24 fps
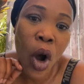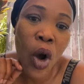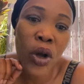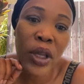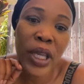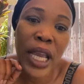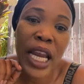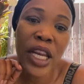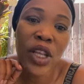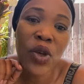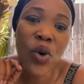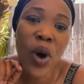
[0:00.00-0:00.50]

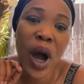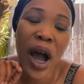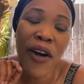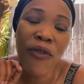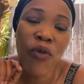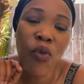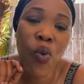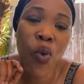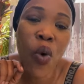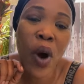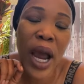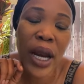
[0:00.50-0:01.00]
How can you
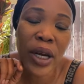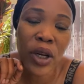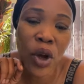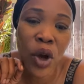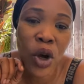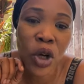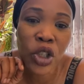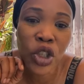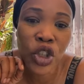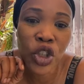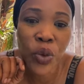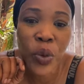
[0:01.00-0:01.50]
have
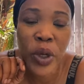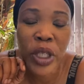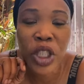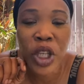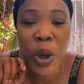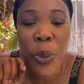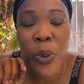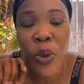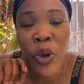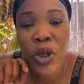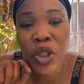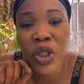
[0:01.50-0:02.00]
one country
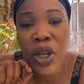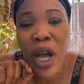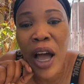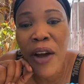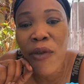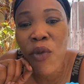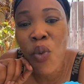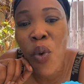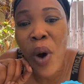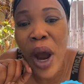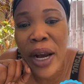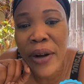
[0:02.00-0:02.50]
which is supposed to
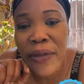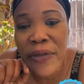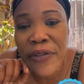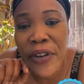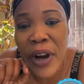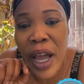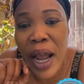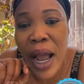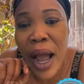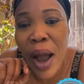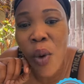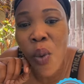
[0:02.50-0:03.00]
have one
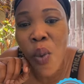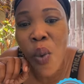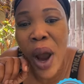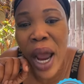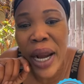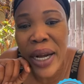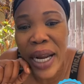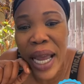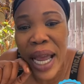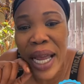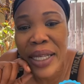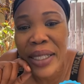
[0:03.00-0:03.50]
flag and
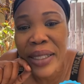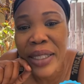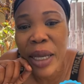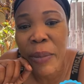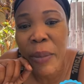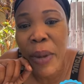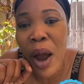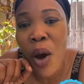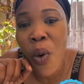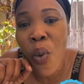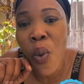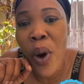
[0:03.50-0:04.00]
one
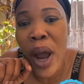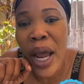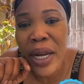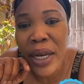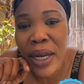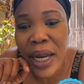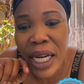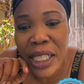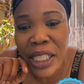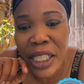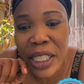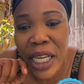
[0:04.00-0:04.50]
anthem and
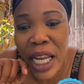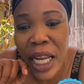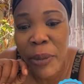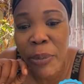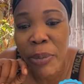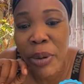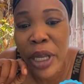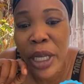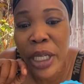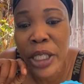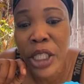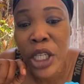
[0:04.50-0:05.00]
one
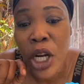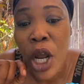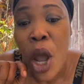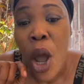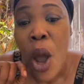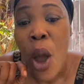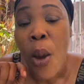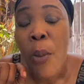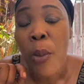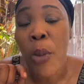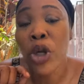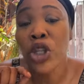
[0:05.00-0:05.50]
national pledge,
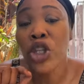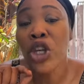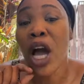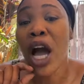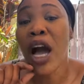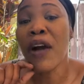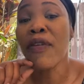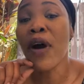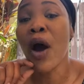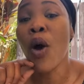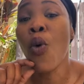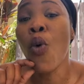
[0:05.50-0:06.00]
but
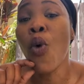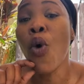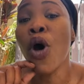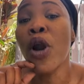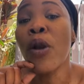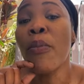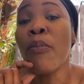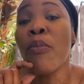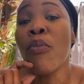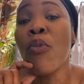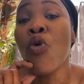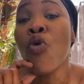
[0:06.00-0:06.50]
you have a
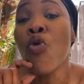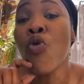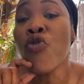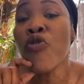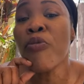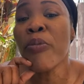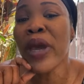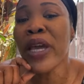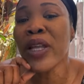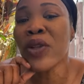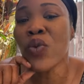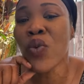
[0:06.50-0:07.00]
whole
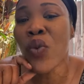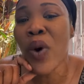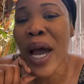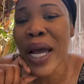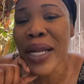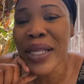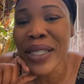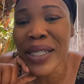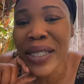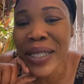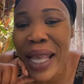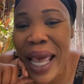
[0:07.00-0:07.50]
movement,
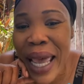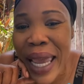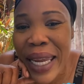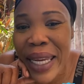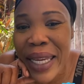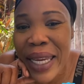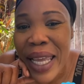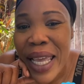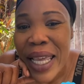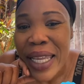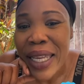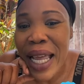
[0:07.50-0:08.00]
one
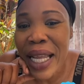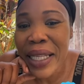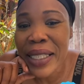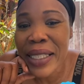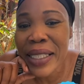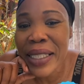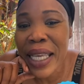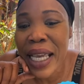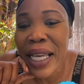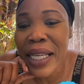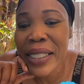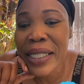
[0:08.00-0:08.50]
side,
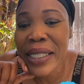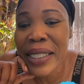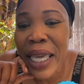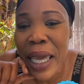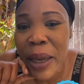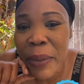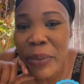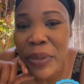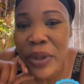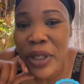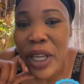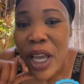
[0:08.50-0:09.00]
that is
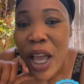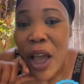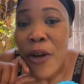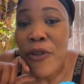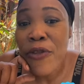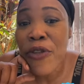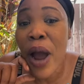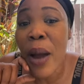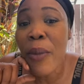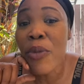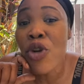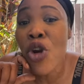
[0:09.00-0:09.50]
exempt
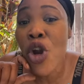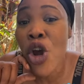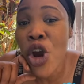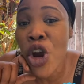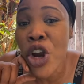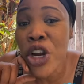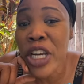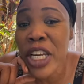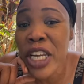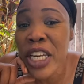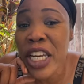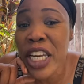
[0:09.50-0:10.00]
from
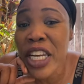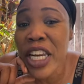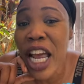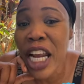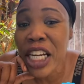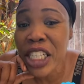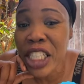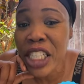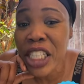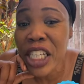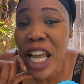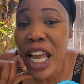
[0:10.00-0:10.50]
learning the
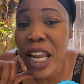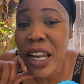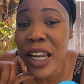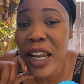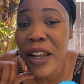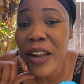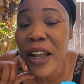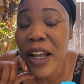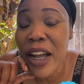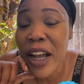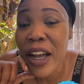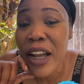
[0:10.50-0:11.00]

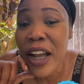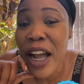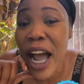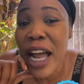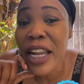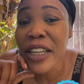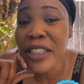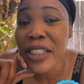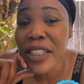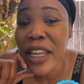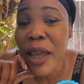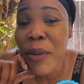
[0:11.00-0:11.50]
national
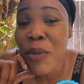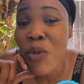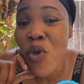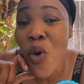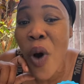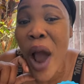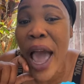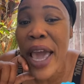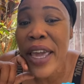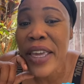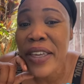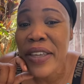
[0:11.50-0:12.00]

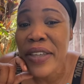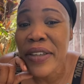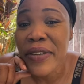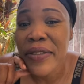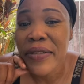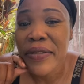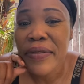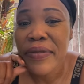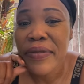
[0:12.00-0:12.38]
anthem? Why?